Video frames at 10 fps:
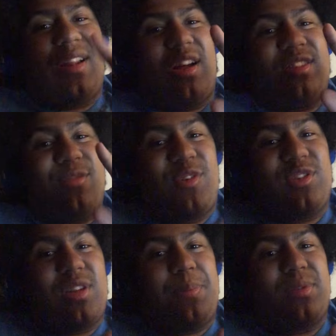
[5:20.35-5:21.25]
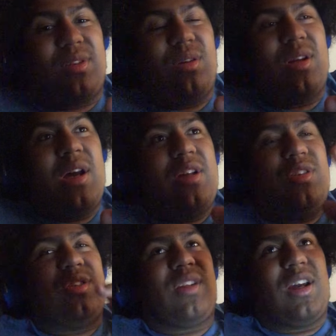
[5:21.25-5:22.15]
lost the first episode,
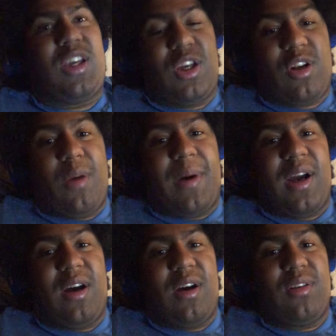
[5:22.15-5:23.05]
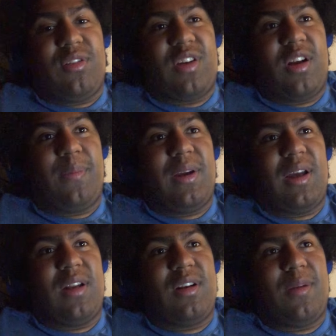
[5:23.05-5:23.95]
just like you know my other channel being
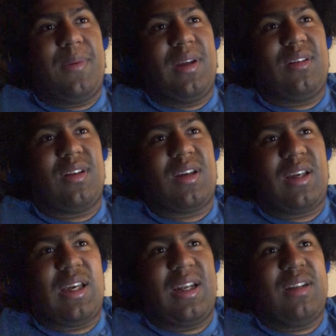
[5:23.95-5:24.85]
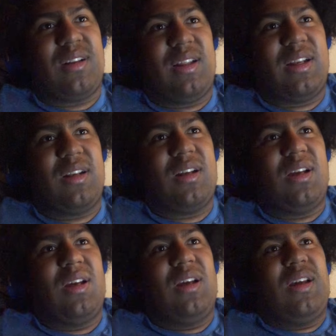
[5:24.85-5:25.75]
ended up being de- getting deleted.
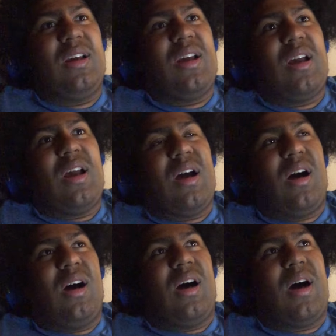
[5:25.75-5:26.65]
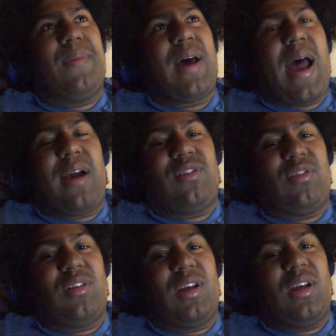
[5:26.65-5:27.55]
Uh, I'm gonna
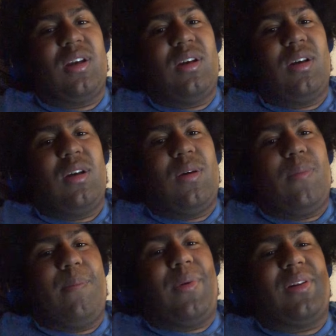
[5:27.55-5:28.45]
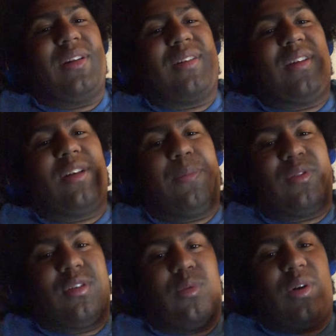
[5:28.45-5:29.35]
actually put this as
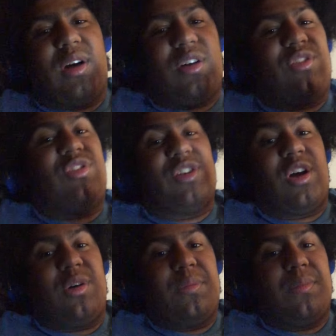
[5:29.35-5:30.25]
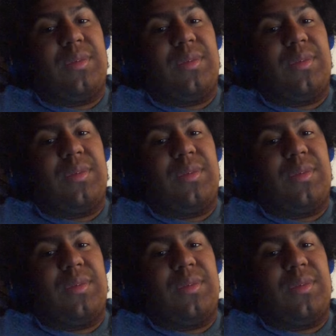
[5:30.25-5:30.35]
episode one because you know,